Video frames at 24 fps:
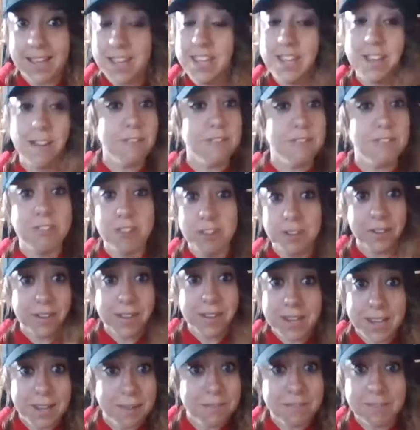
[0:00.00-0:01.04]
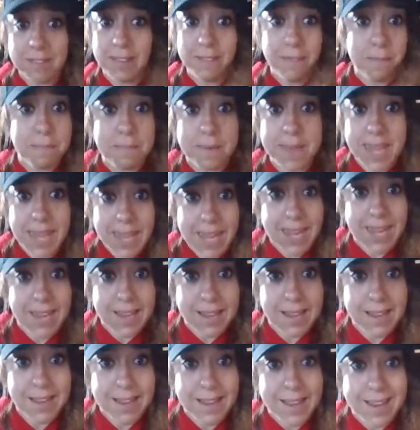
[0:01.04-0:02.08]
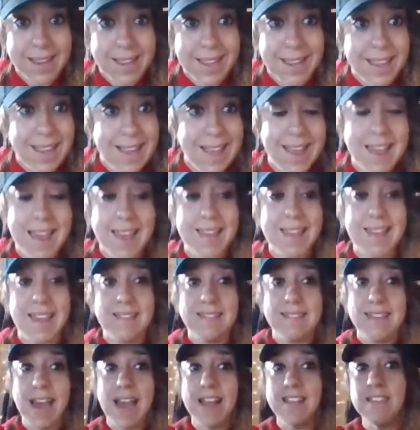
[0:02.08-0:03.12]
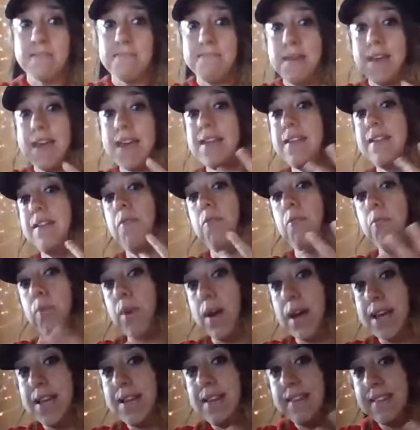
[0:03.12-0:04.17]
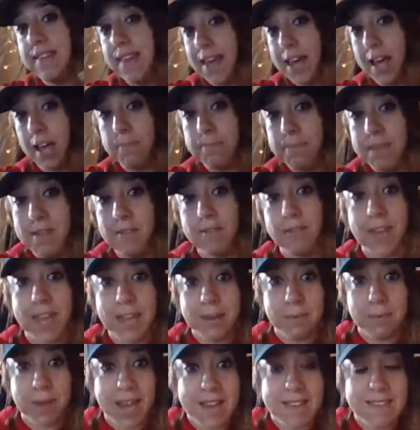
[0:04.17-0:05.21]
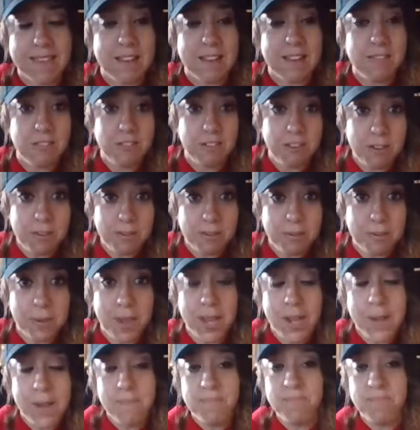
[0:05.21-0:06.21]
you're still good. You still have a B. And that's meant, one, to help you grade wise, and two,